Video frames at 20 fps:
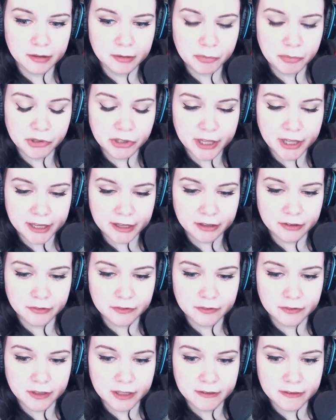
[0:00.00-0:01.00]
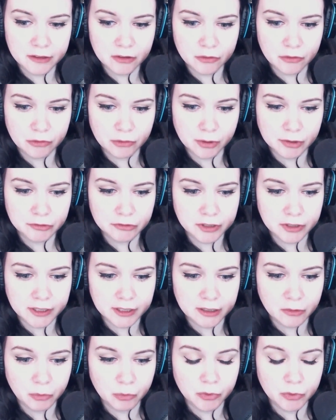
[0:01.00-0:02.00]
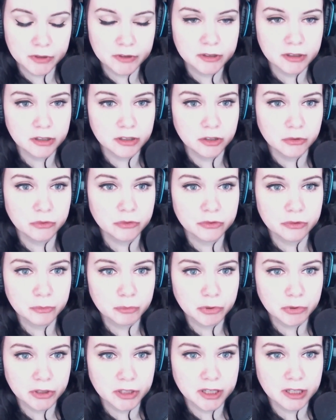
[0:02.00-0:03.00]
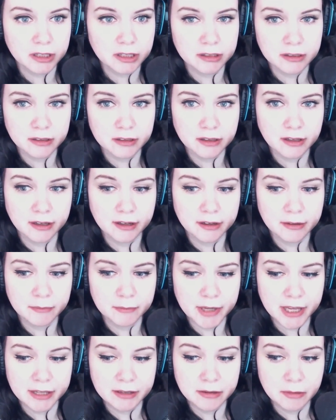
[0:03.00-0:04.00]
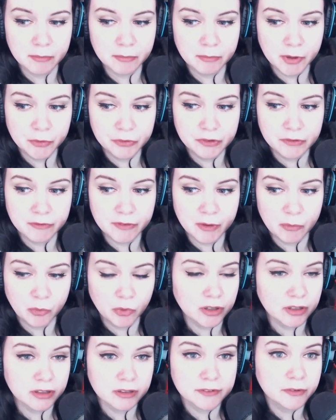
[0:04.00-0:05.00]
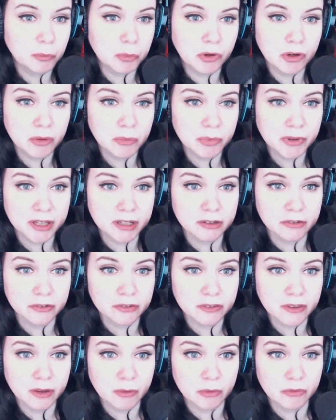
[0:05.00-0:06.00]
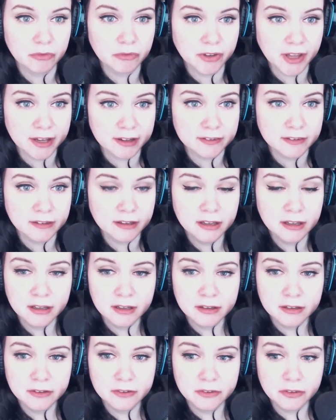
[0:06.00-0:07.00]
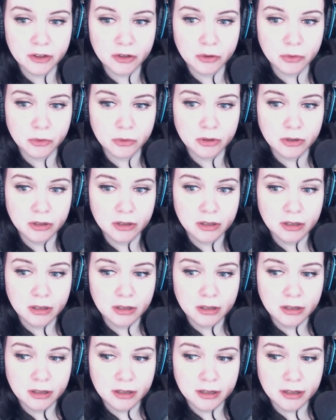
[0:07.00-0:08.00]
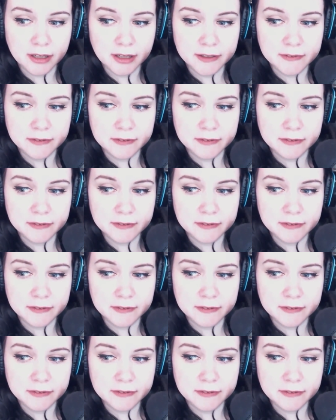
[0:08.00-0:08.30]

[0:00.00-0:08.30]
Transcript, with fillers: players in the Overwatch League would use Brigitte, um, and most of them weren't support players; they were flex. So it's